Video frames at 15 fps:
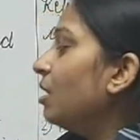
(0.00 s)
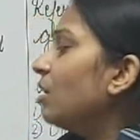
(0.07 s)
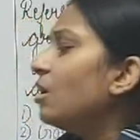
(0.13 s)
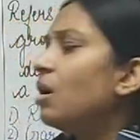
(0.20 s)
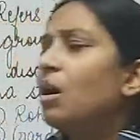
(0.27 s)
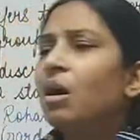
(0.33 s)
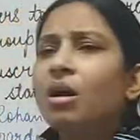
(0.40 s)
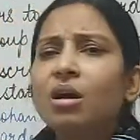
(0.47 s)

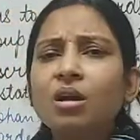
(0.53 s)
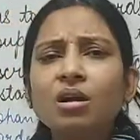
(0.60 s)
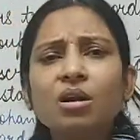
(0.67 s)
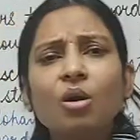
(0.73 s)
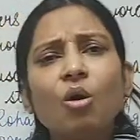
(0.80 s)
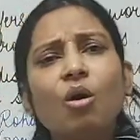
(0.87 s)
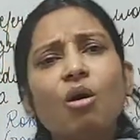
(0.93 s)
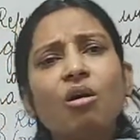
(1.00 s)
A herd
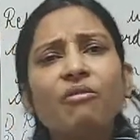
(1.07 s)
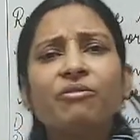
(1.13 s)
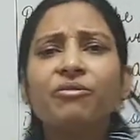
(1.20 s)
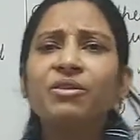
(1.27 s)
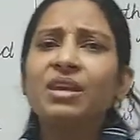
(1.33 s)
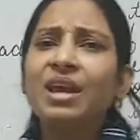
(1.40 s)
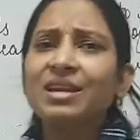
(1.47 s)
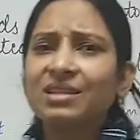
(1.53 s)

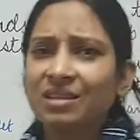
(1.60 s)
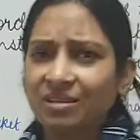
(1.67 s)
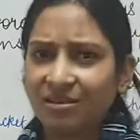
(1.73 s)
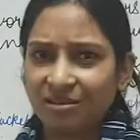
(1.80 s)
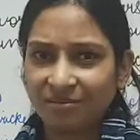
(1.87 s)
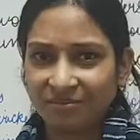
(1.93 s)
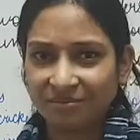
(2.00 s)
of cattle.